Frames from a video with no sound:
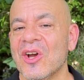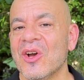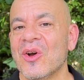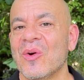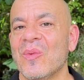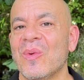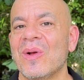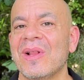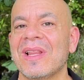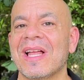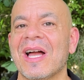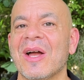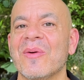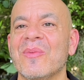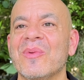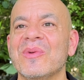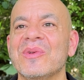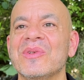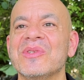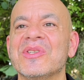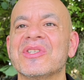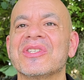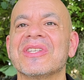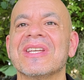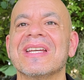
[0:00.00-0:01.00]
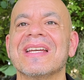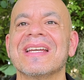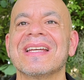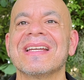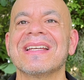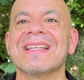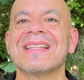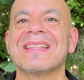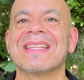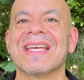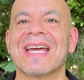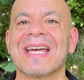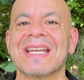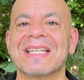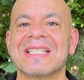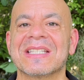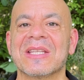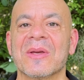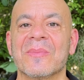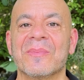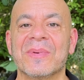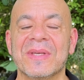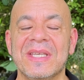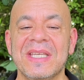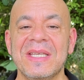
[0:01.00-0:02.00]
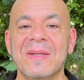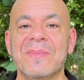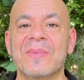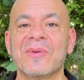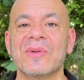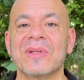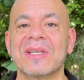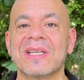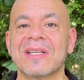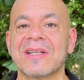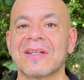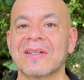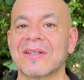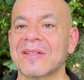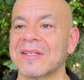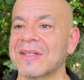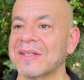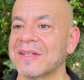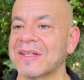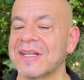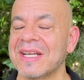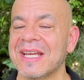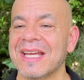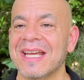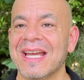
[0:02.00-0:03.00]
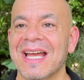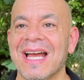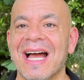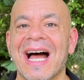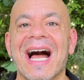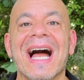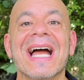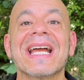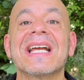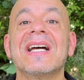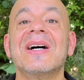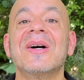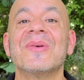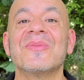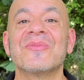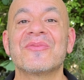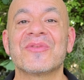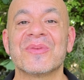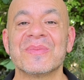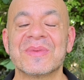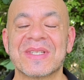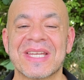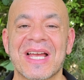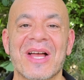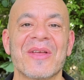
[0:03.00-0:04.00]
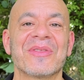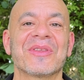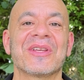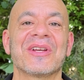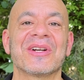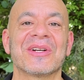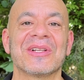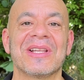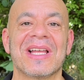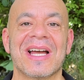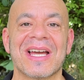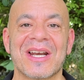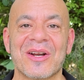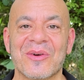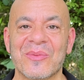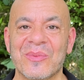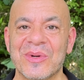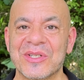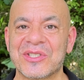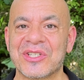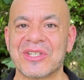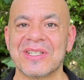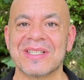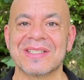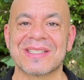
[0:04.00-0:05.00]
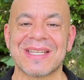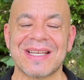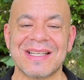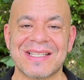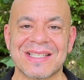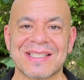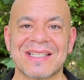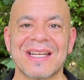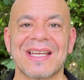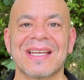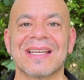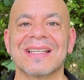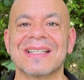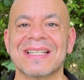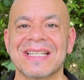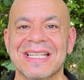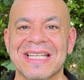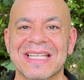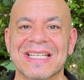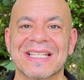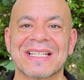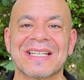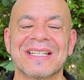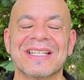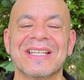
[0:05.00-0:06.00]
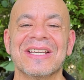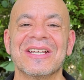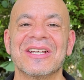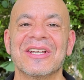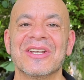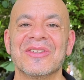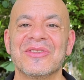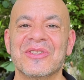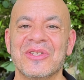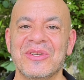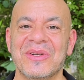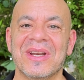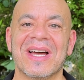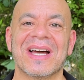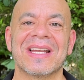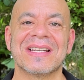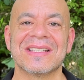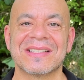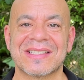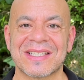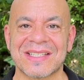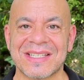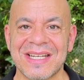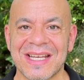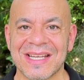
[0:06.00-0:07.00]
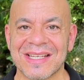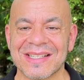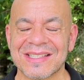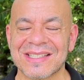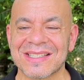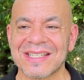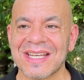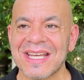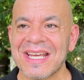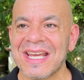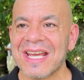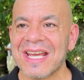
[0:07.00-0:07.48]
Well, I will say that the people here I come from South Carolina, which is a state in the United States.